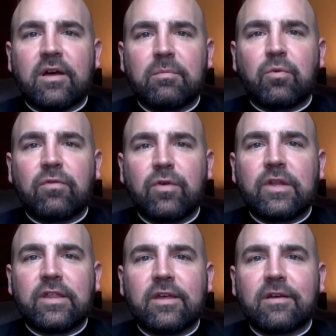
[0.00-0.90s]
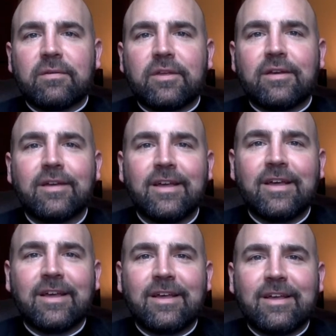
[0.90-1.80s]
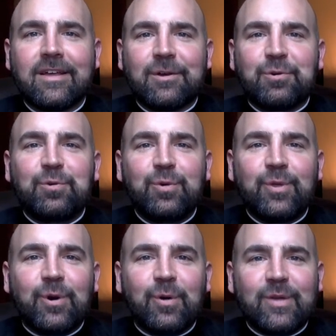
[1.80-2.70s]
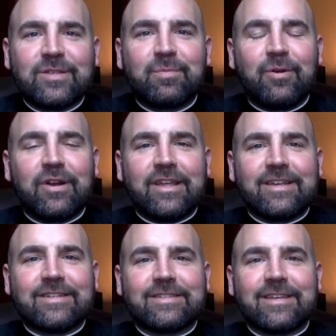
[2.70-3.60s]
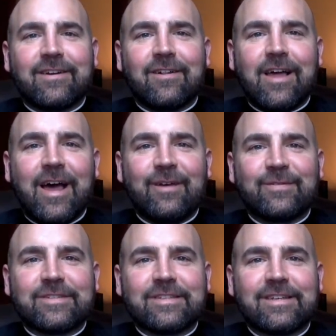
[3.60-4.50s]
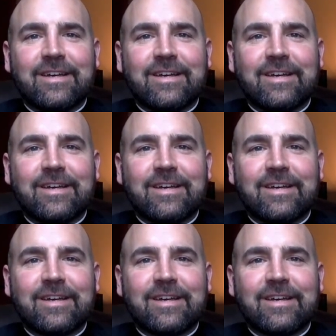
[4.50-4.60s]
more fully who the Holy Spirit is in our lives,